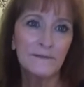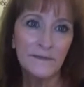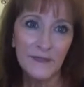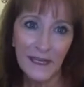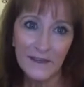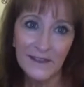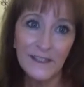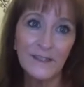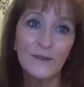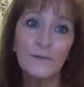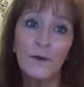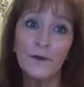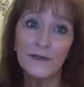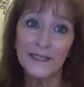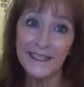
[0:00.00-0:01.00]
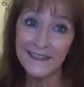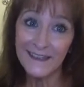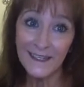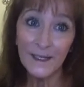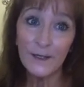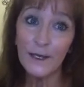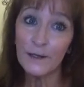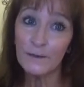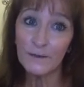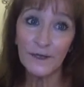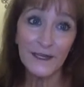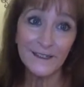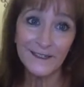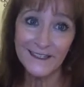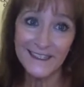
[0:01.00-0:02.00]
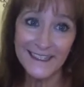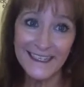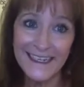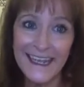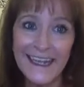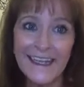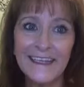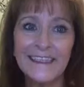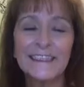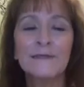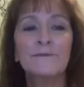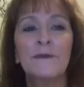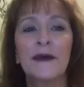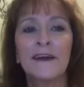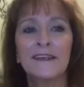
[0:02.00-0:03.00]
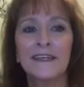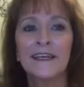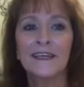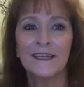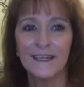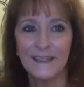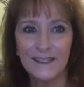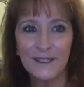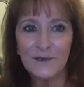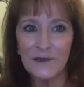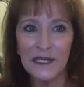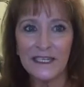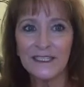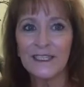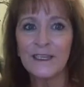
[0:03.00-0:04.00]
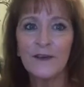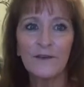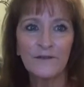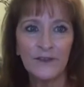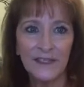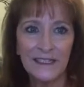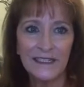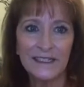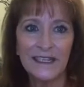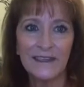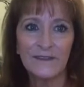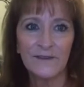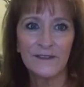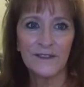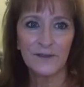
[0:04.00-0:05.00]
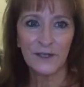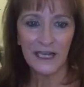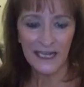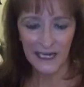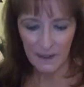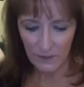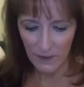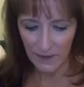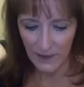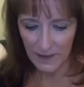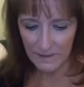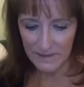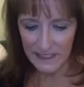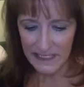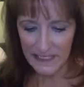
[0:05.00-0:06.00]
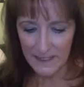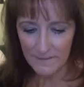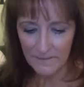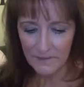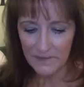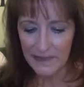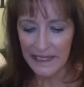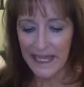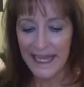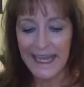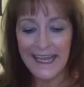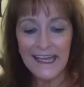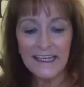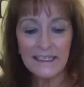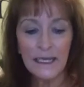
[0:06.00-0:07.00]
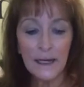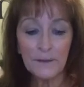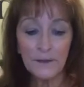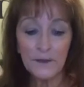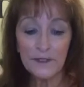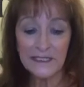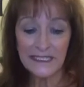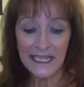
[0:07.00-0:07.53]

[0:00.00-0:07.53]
Not that you won't need the alarm clock just in case, but it's great to know if you can set those circadian rhythms. And number